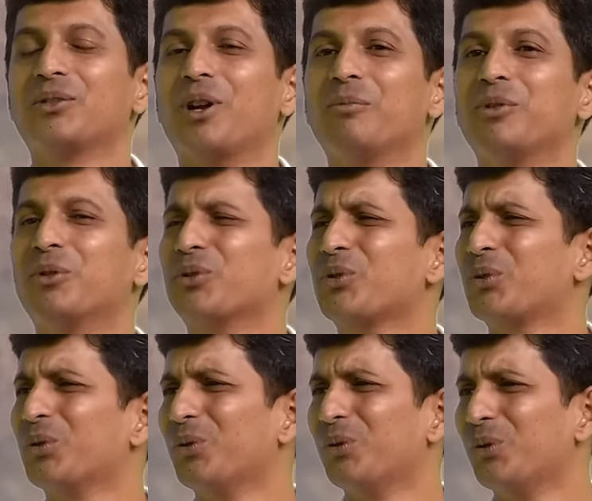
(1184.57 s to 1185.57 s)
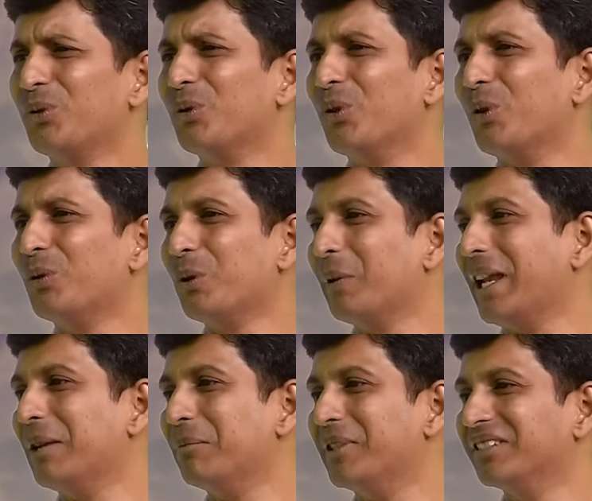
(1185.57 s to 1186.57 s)
Swami was so
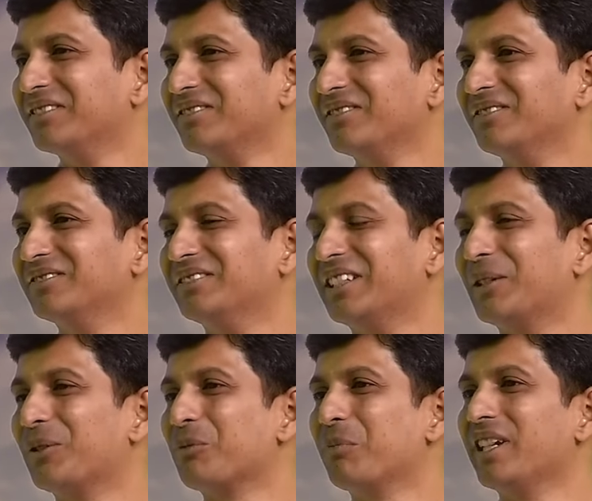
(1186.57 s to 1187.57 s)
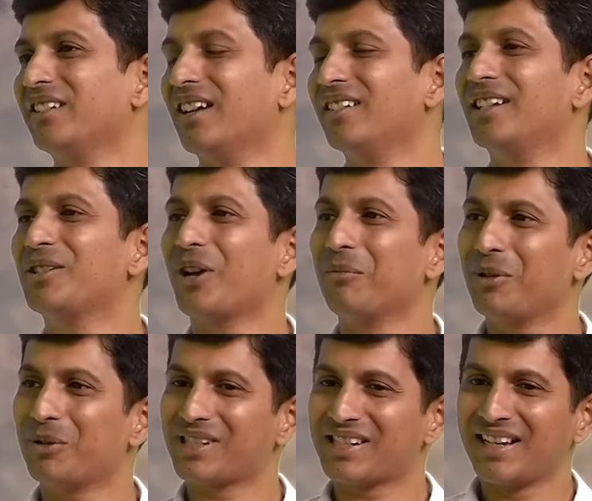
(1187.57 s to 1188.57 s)
overwhelmed when it was being done. And Swami
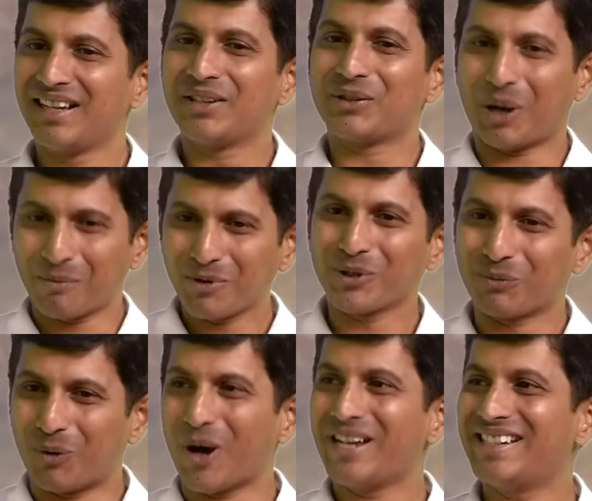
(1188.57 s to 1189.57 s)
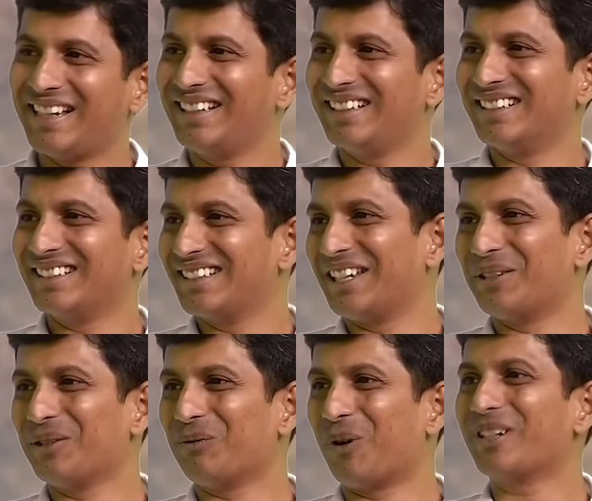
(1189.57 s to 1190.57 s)
was voicing, you
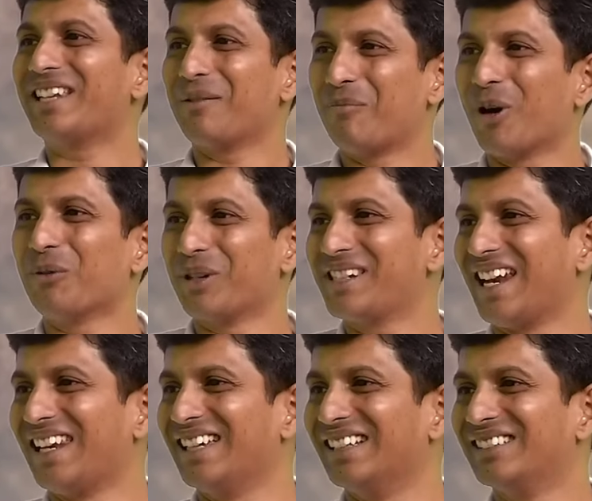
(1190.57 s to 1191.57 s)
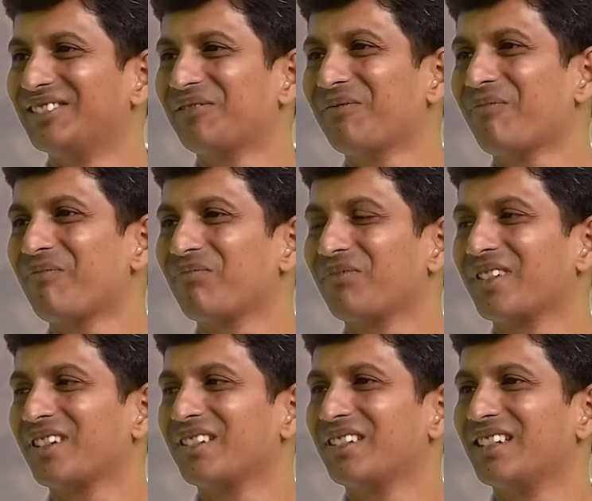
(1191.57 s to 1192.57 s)
know, what that boy was telling.
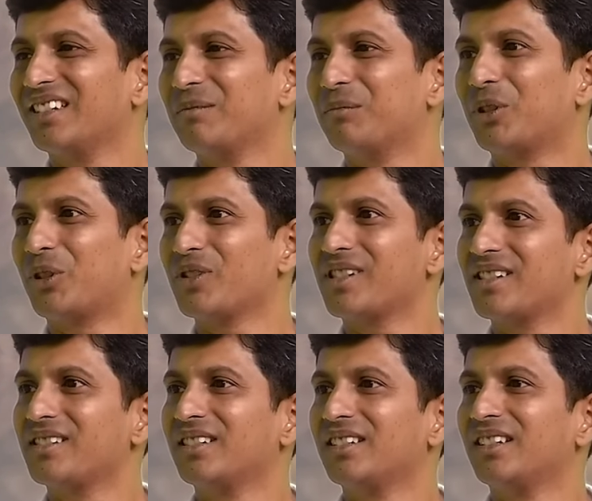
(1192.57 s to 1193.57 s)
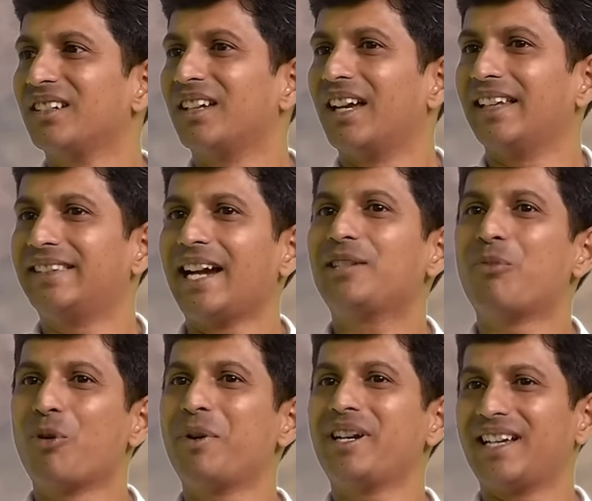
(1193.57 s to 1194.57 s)
Because at that
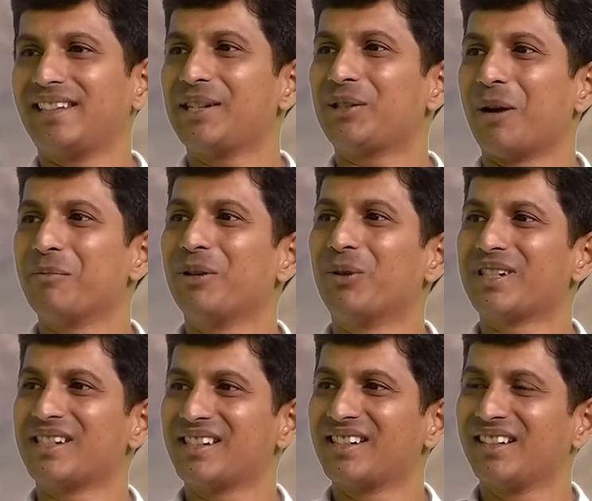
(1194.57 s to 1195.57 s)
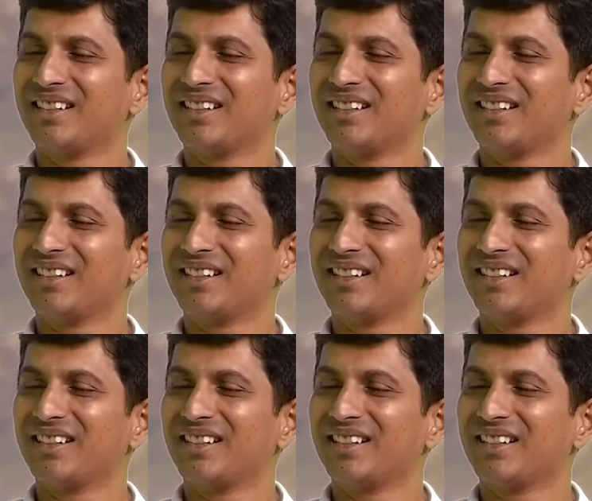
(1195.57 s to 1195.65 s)
moment, I think Swami was